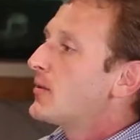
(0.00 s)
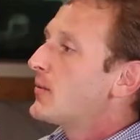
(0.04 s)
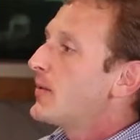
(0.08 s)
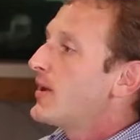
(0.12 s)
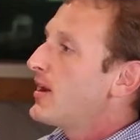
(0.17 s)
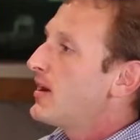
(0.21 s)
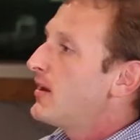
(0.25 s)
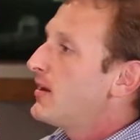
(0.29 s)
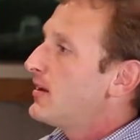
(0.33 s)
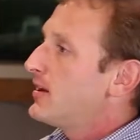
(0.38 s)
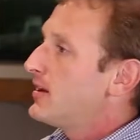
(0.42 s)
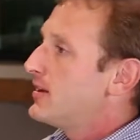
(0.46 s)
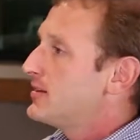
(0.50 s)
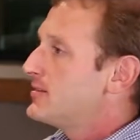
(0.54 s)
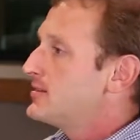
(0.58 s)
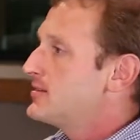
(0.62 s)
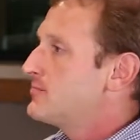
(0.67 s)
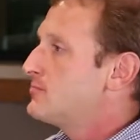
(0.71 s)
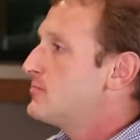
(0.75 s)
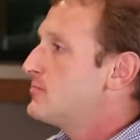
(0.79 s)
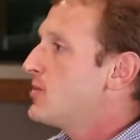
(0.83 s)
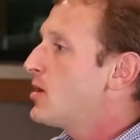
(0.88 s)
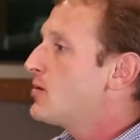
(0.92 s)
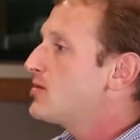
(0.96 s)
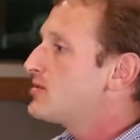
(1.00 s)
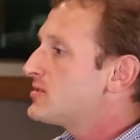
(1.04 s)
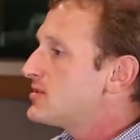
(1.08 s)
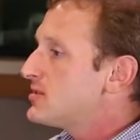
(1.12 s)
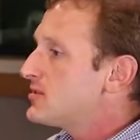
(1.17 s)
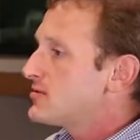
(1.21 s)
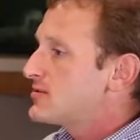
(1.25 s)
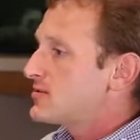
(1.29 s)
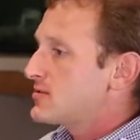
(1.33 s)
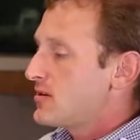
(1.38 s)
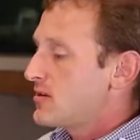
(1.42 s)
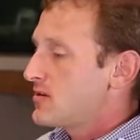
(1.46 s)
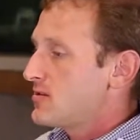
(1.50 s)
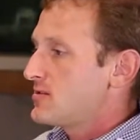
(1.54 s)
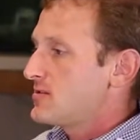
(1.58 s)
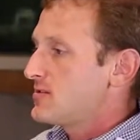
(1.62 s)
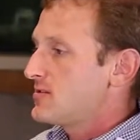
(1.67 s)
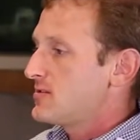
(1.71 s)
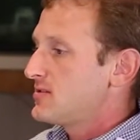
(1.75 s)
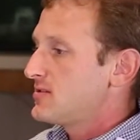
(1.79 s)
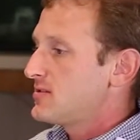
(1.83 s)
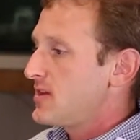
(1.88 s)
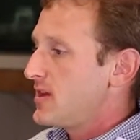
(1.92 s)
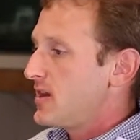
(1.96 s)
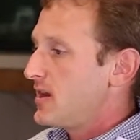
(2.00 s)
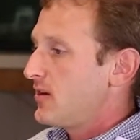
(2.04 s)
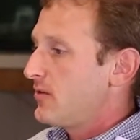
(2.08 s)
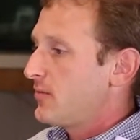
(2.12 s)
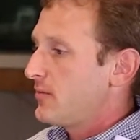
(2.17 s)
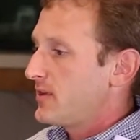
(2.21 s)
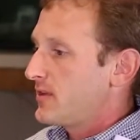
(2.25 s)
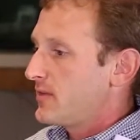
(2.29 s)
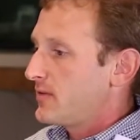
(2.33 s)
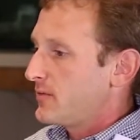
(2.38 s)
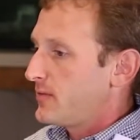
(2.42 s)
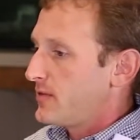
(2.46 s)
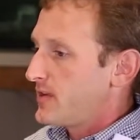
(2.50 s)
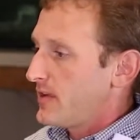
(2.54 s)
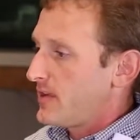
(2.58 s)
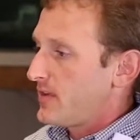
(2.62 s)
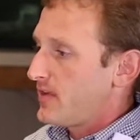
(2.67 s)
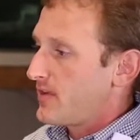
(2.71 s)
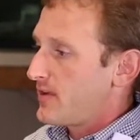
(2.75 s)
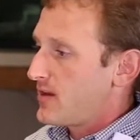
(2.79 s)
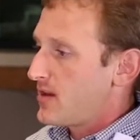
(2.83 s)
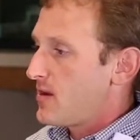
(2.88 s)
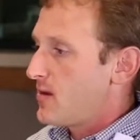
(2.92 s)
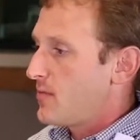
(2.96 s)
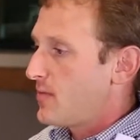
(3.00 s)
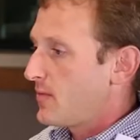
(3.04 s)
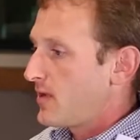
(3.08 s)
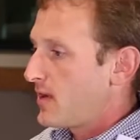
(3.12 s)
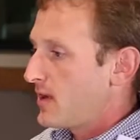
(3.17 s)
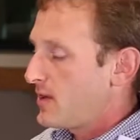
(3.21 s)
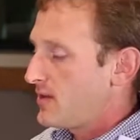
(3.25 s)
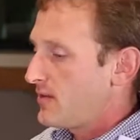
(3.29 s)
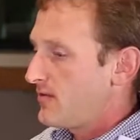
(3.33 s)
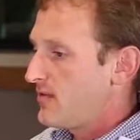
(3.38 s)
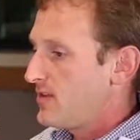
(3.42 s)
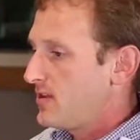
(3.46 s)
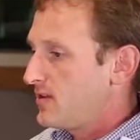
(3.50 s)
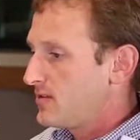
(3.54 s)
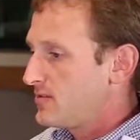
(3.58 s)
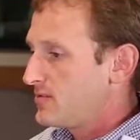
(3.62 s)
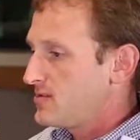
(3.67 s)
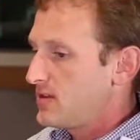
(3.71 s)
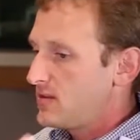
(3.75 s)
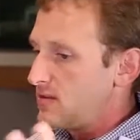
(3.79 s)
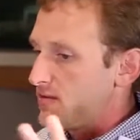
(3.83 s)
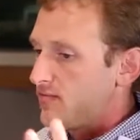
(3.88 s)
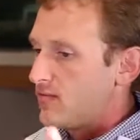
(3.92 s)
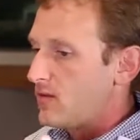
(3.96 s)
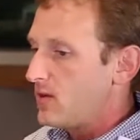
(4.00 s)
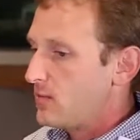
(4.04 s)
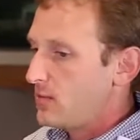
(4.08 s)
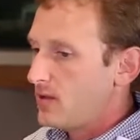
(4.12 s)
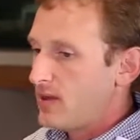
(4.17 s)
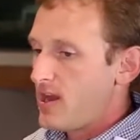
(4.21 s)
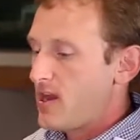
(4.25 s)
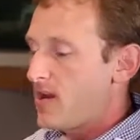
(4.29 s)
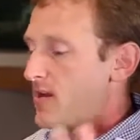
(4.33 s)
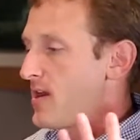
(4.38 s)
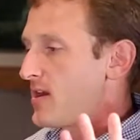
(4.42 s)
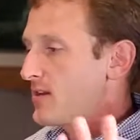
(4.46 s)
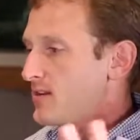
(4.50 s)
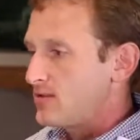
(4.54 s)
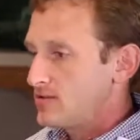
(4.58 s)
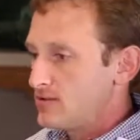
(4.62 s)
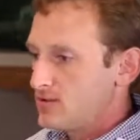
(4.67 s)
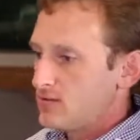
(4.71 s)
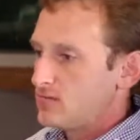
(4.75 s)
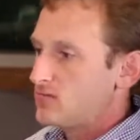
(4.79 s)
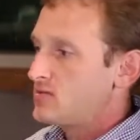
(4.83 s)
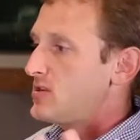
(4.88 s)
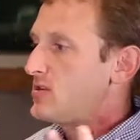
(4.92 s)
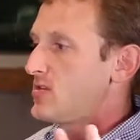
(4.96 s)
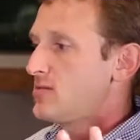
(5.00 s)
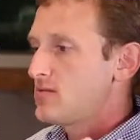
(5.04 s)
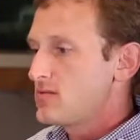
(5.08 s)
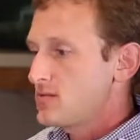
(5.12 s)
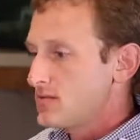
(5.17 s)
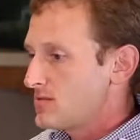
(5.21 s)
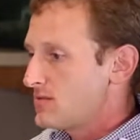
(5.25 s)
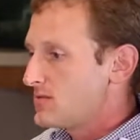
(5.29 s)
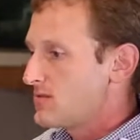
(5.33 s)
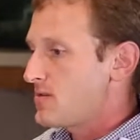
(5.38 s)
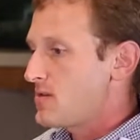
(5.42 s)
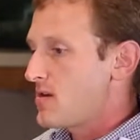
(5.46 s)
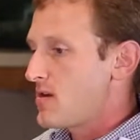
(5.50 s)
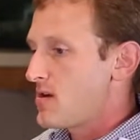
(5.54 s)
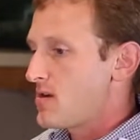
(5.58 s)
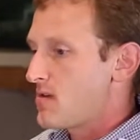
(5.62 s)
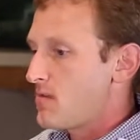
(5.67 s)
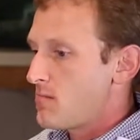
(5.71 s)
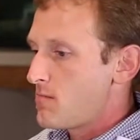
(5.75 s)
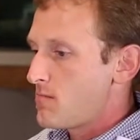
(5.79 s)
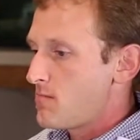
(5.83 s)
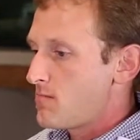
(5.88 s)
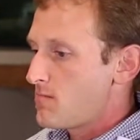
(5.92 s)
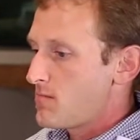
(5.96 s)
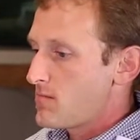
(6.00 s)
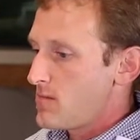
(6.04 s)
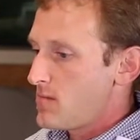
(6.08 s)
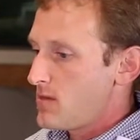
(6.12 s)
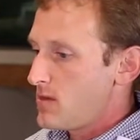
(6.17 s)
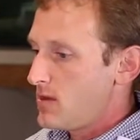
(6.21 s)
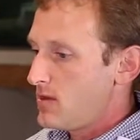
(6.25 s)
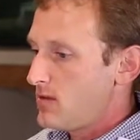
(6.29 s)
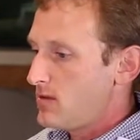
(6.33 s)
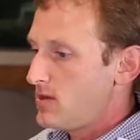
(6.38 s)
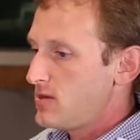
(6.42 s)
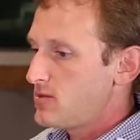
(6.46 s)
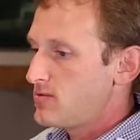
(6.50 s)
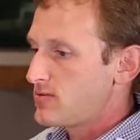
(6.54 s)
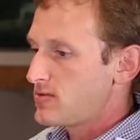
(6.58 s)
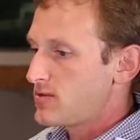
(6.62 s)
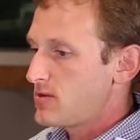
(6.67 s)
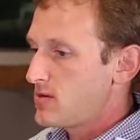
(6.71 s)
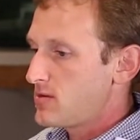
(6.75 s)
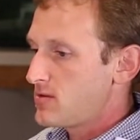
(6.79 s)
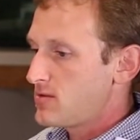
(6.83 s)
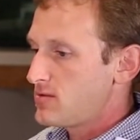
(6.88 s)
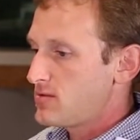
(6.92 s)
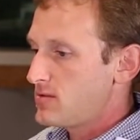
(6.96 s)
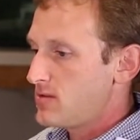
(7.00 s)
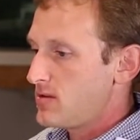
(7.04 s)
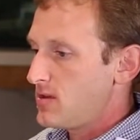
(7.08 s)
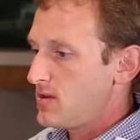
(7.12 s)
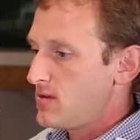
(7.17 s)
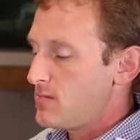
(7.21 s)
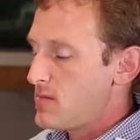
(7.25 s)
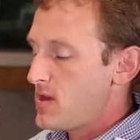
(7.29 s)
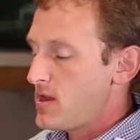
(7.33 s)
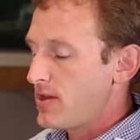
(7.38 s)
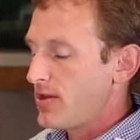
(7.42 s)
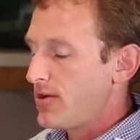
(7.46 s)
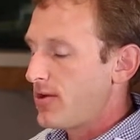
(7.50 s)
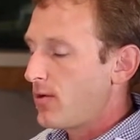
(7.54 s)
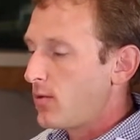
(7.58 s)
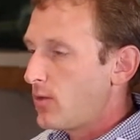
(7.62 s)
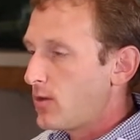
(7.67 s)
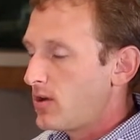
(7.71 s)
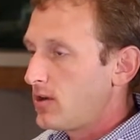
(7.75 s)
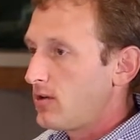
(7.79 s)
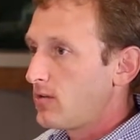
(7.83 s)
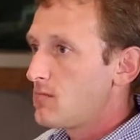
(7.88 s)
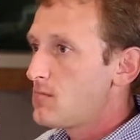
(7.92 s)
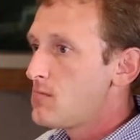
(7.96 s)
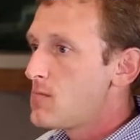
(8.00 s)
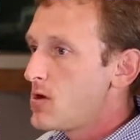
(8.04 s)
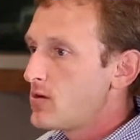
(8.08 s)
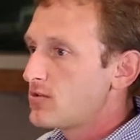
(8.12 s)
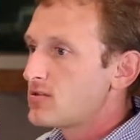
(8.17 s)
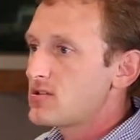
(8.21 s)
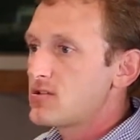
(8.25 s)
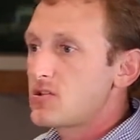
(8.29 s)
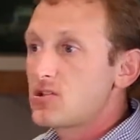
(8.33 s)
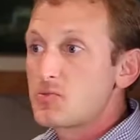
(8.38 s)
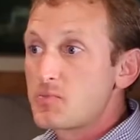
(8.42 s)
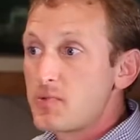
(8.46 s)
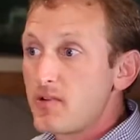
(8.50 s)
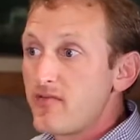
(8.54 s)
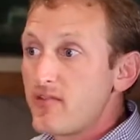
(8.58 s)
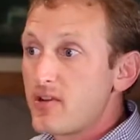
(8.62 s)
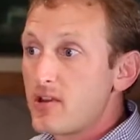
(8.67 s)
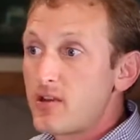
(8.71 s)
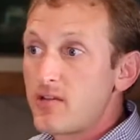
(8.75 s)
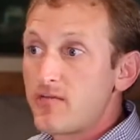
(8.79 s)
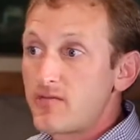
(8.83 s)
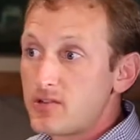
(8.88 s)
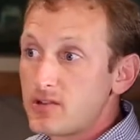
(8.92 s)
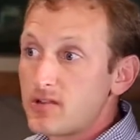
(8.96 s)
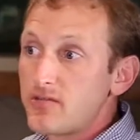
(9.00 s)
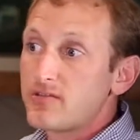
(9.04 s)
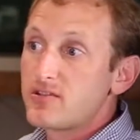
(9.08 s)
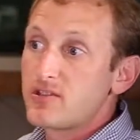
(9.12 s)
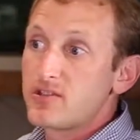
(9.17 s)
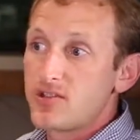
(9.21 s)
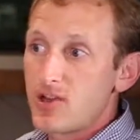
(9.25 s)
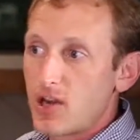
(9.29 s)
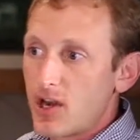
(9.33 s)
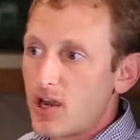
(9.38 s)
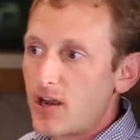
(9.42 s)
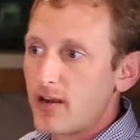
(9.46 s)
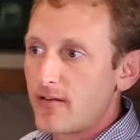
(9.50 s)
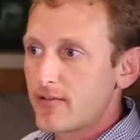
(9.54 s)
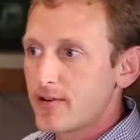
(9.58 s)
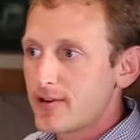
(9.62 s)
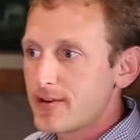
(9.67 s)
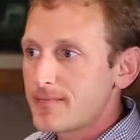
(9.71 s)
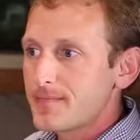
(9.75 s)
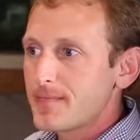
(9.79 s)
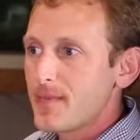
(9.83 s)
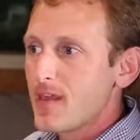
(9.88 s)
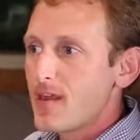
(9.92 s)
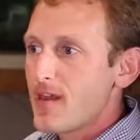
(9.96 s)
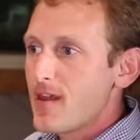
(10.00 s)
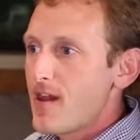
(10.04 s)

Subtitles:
Well, most insurances now with kind of the onset of the Affordable Care Act and some changes in the insurance and medical world, most of those preventative services are covered.